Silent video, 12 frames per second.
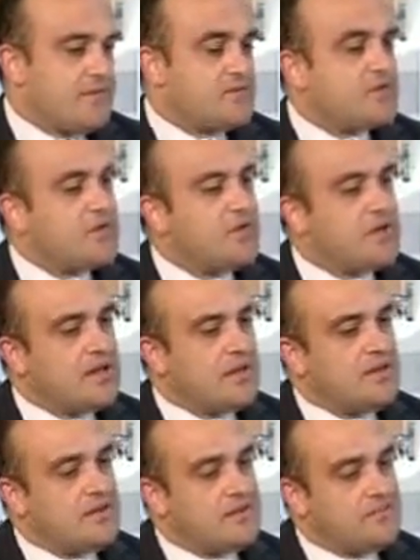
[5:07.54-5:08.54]
first of all,
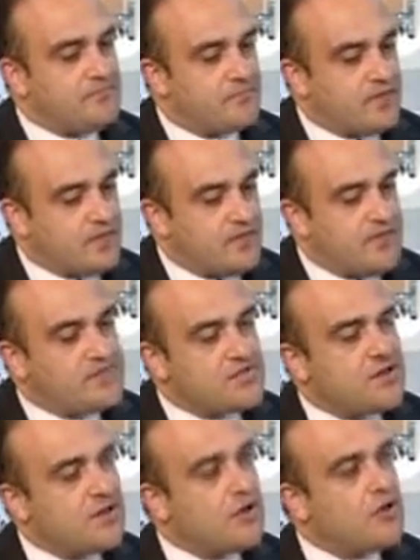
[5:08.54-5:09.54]
in the
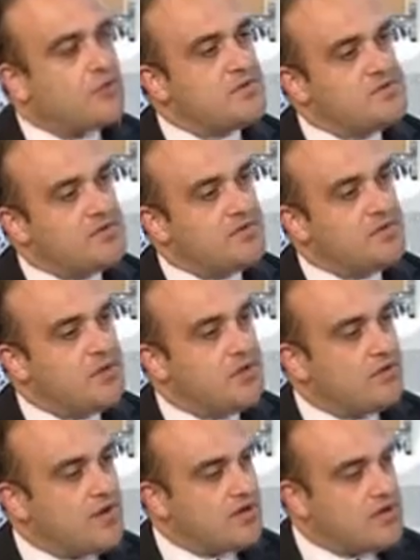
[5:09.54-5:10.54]
national economies of the
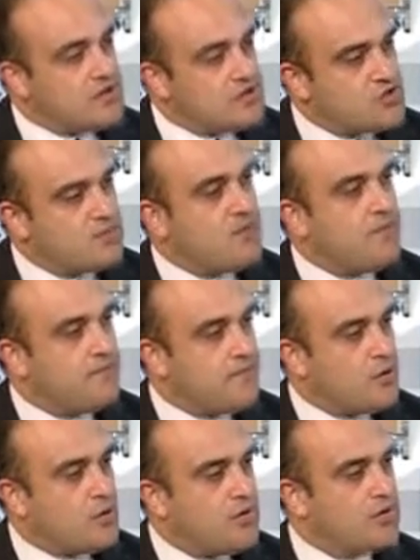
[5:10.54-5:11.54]
euro area to move
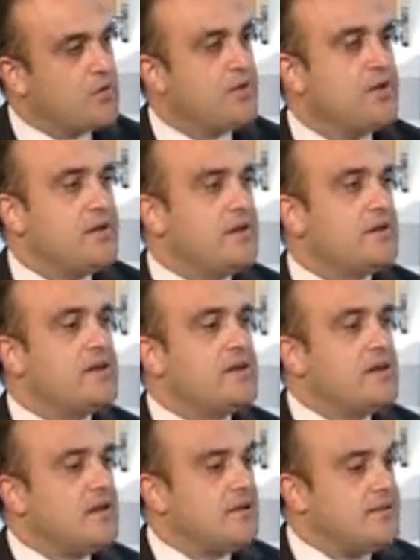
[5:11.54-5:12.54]
forward with their
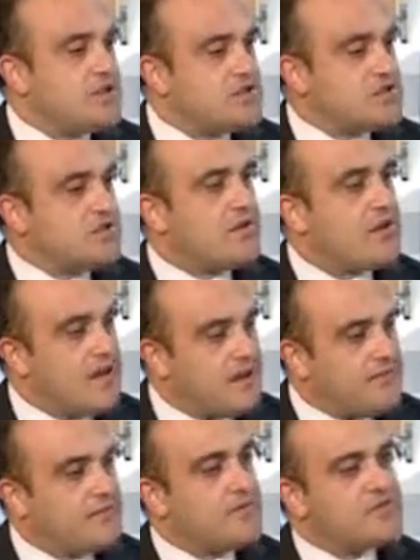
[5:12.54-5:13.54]
national
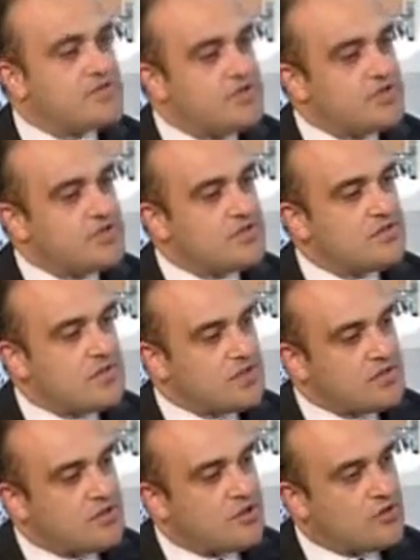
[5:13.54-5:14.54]
efforts,
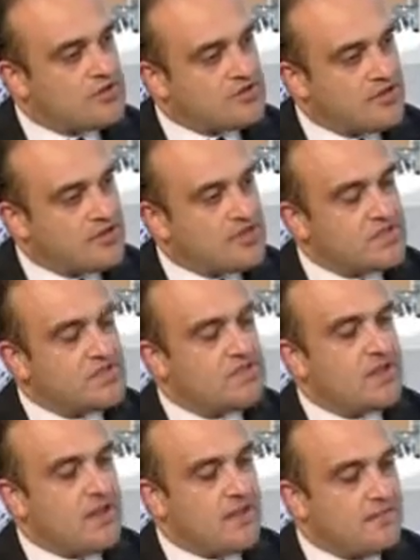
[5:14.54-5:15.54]
national
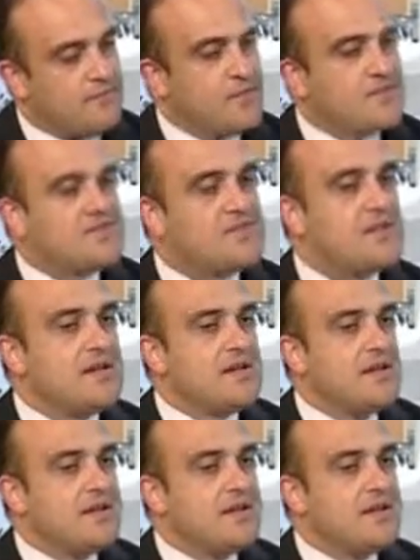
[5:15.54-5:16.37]
consolidation efforts.